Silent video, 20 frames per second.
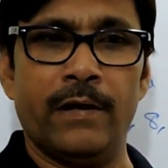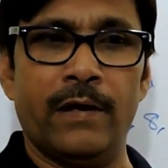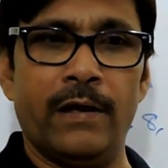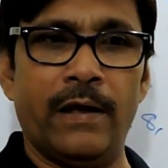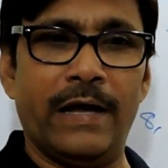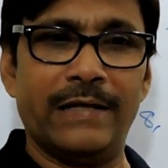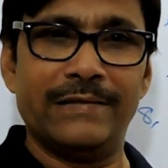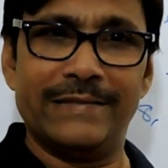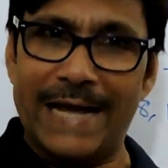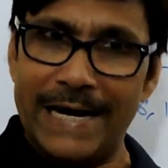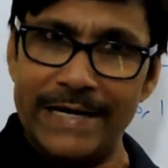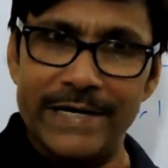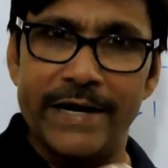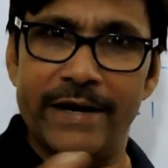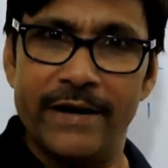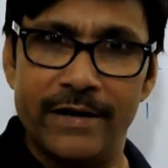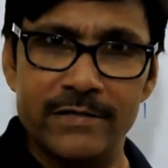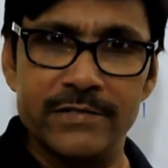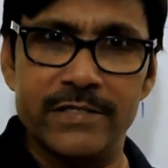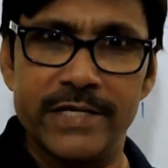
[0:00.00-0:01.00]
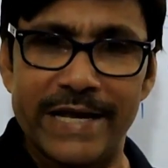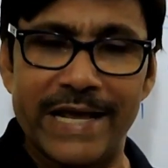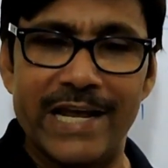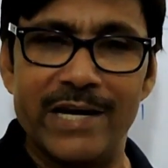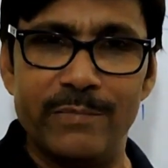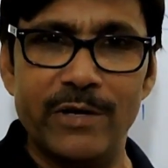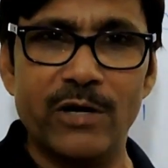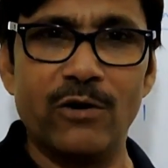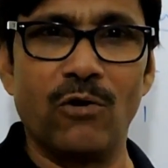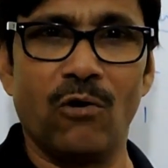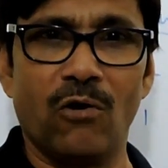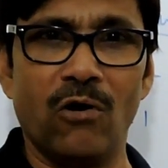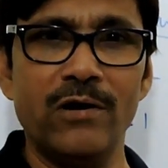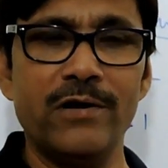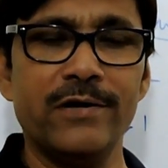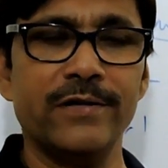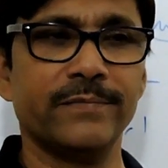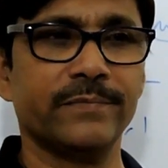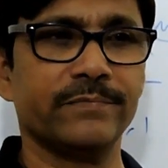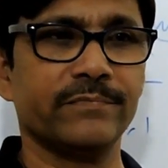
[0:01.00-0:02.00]
and that energy can be called
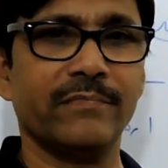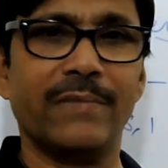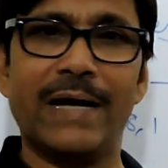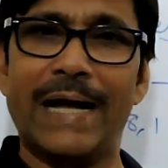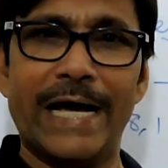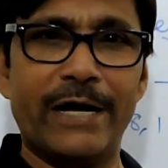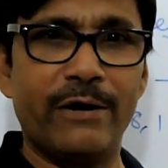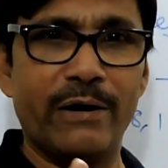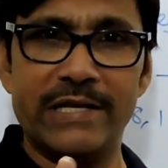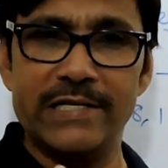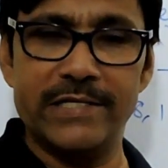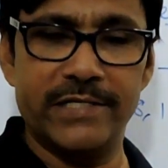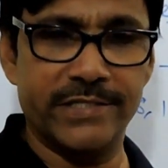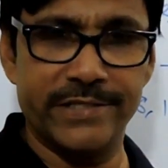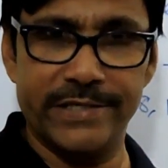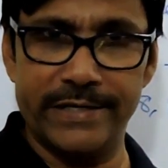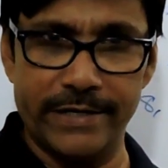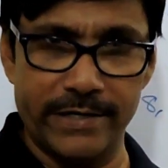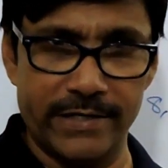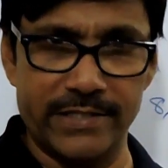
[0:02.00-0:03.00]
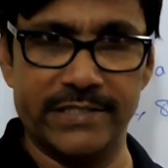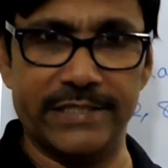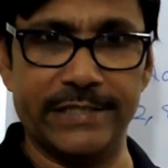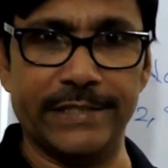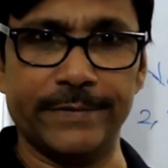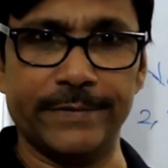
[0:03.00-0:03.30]
ionization energy.